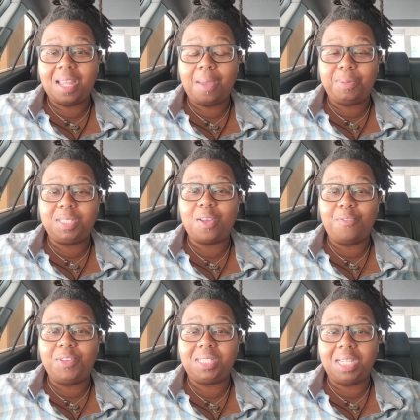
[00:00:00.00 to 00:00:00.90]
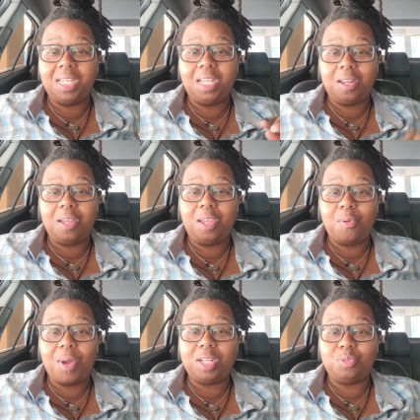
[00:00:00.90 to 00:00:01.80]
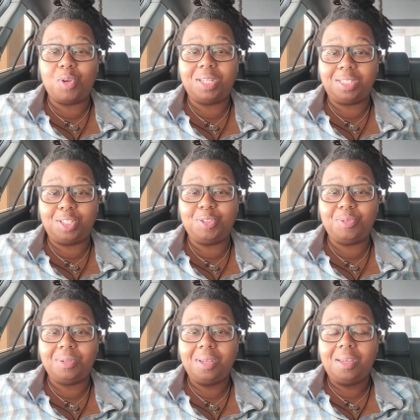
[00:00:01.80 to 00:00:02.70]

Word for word: episode 15, he'll he'll watch one and two,